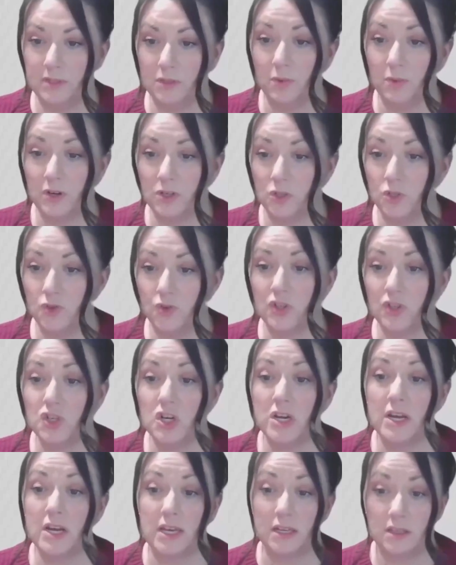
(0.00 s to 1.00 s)
the
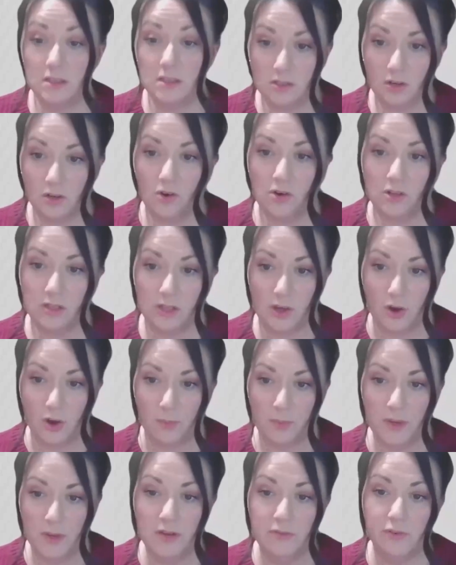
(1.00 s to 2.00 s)
registration is currently
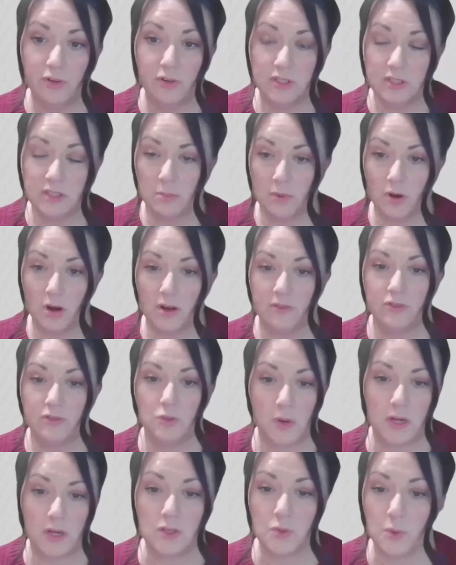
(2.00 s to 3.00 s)
open for summer of
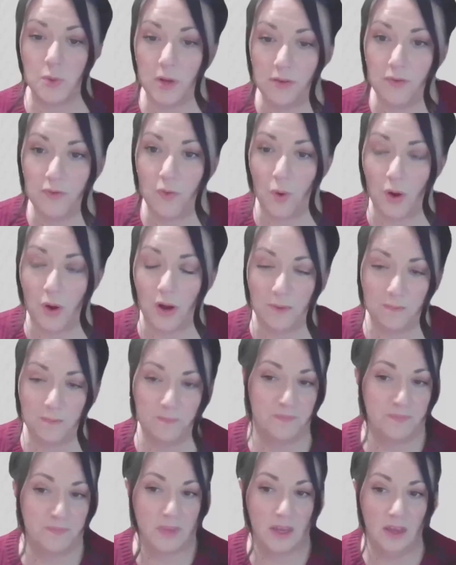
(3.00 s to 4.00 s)
2024.
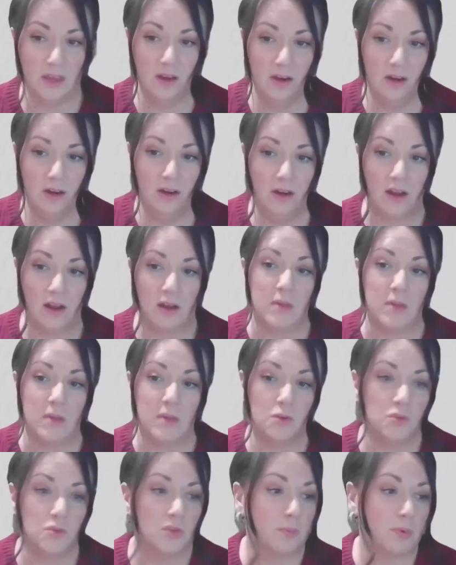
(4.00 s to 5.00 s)
Um,
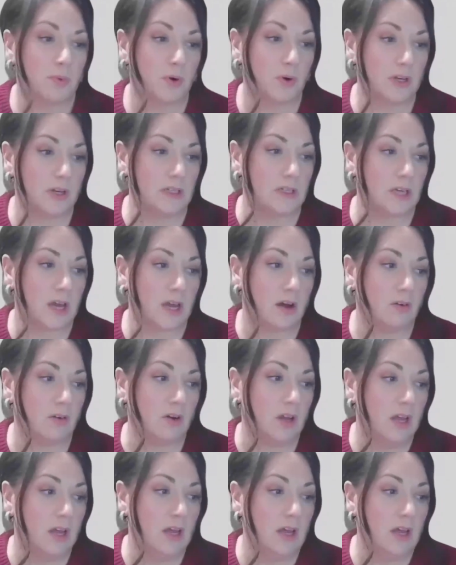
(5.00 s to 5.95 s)
and those are broken down